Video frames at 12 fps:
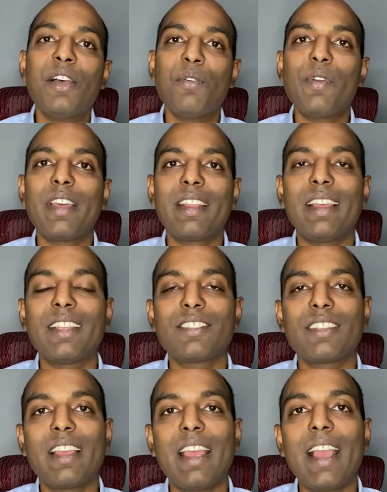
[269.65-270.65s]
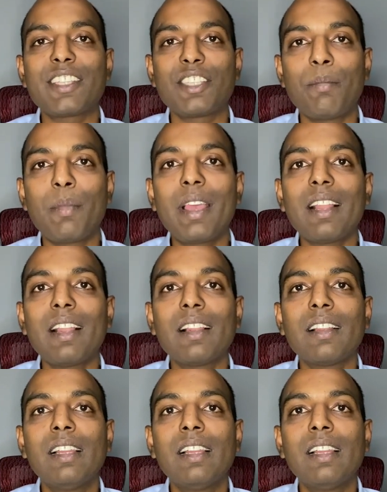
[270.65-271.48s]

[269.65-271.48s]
Whereas XML